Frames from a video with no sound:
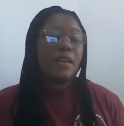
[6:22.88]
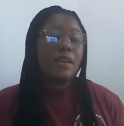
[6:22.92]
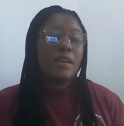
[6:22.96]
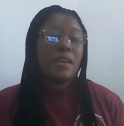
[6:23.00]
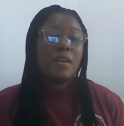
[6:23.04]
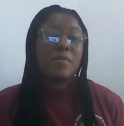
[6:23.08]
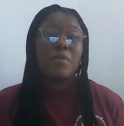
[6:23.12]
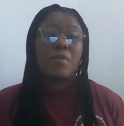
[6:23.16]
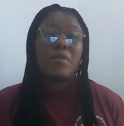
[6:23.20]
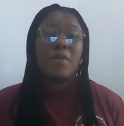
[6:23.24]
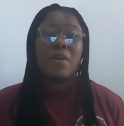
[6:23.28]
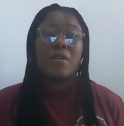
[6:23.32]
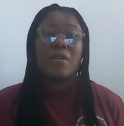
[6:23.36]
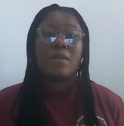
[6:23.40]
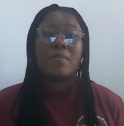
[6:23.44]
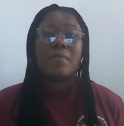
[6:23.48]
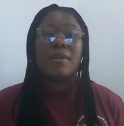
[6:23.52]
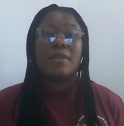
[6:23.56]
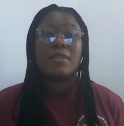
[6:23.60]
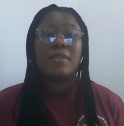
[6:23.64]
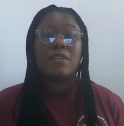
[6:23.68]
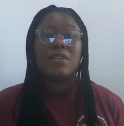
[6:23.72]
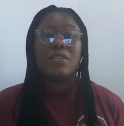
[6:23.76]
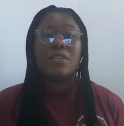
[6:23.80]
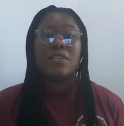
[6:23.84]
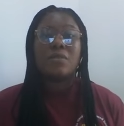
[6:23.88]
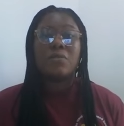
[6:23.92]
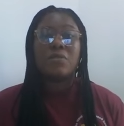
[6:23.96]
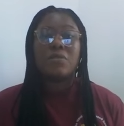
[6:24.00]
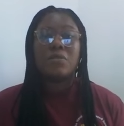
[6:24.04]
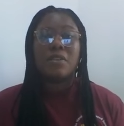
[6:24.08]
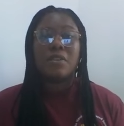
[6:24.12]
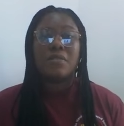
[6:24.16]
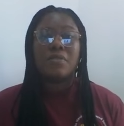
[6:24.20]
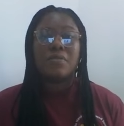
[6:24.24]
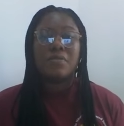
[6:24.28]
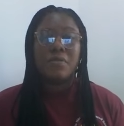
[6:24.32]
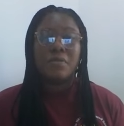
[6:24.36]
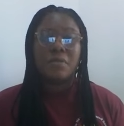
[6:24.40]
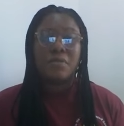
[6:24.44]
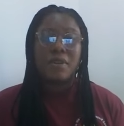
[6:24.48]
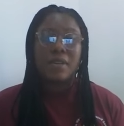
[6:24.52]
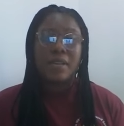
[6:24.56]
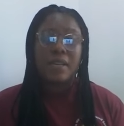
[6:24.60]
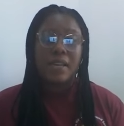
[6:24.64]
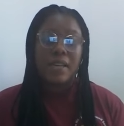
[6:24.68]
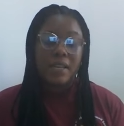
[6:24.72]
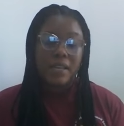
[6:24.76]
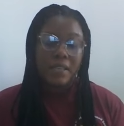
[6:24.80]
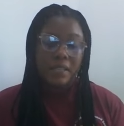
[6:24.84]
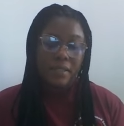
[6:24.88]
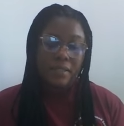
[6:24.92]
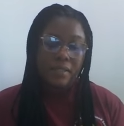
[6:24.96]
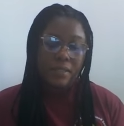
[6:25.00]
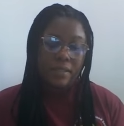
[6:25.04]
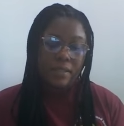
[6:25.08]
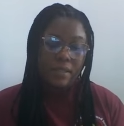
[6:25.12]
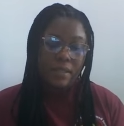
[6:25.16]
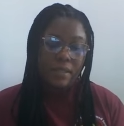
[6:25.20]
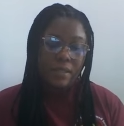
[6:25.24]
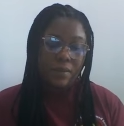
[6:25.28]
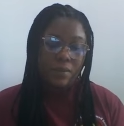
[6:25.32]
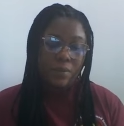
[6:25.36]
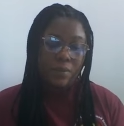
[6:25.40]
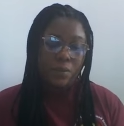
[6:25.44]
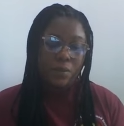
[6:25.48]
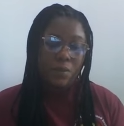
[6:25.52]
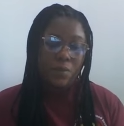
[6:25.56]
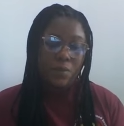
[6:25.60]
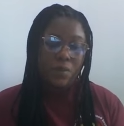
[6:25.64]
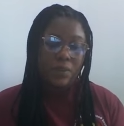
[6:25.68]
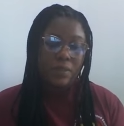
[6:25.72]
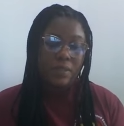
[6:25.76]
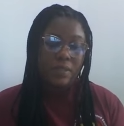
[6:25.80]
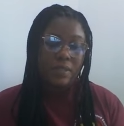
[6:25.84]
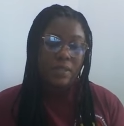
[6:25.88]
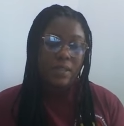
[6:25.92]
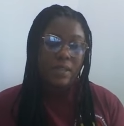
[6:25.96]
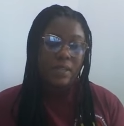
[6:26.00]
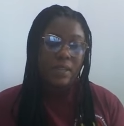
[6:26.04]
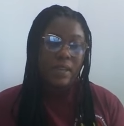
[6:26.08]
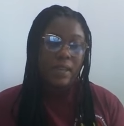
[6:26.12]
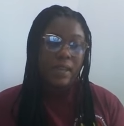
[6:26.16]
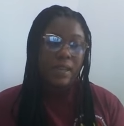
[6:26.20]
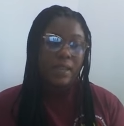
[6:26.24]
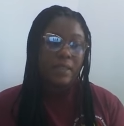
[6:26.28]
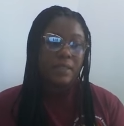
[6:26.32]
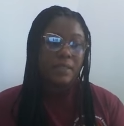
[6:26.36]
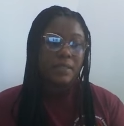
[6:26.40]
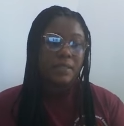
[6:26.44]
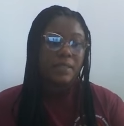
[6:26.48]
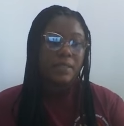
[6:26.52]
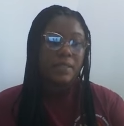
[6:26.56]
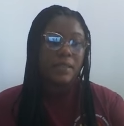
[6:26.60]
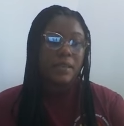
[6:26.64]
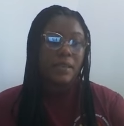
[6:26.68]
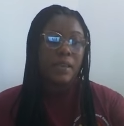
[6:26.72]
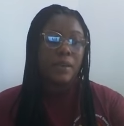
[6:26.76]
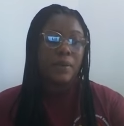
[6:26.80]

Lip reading: Yeah, more comment session was your phone. Now, you see, on common said, yeah, it's the